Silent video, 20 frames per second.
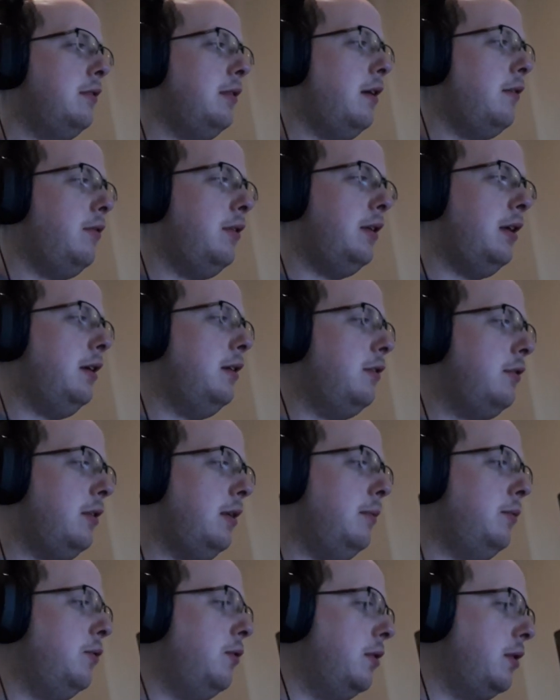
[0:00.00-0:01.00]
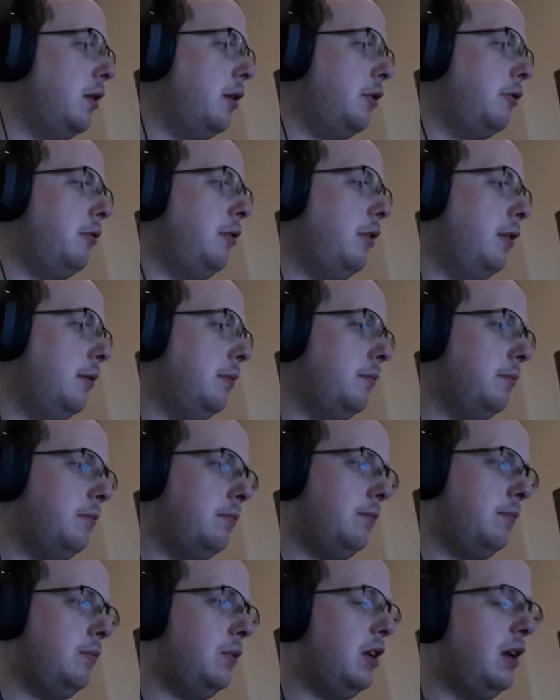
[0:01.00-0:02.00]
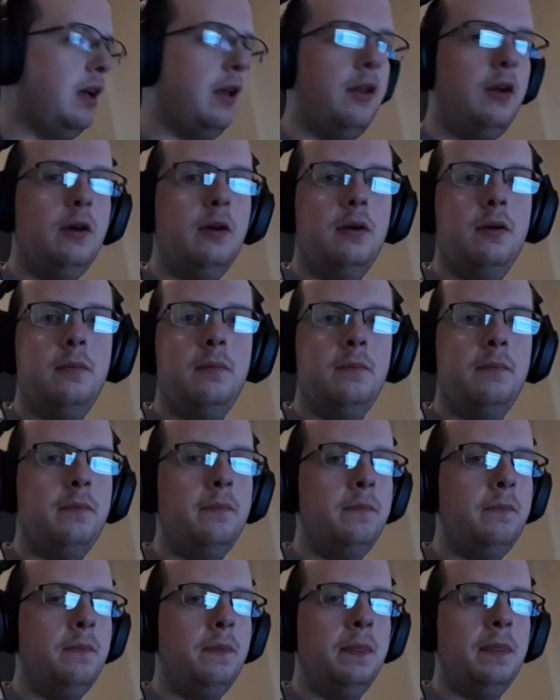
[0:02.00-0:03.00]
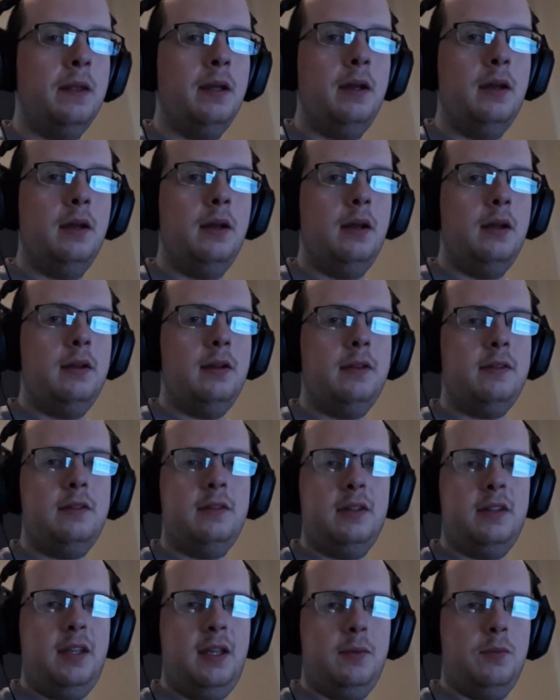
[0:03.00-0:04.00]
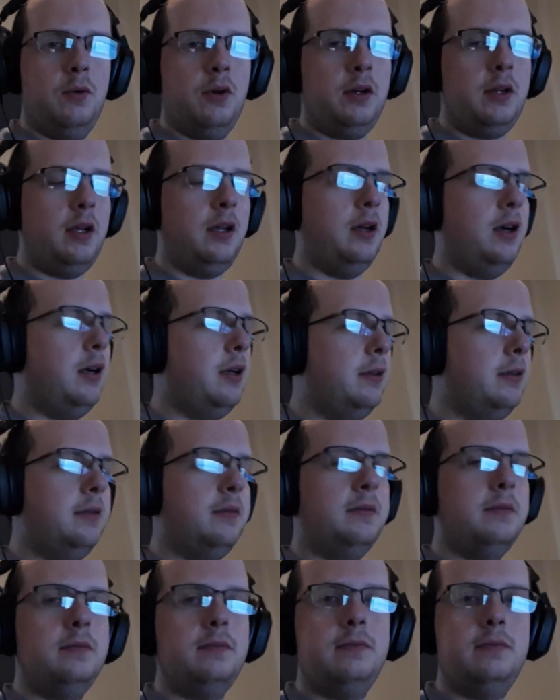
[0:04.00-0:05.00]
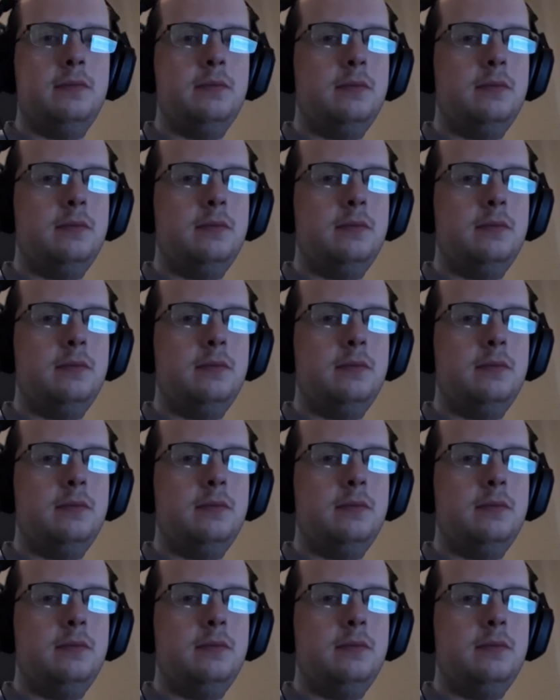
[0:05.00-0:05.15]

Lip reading: Just every day, just keep doing all three of them together, just to keep working on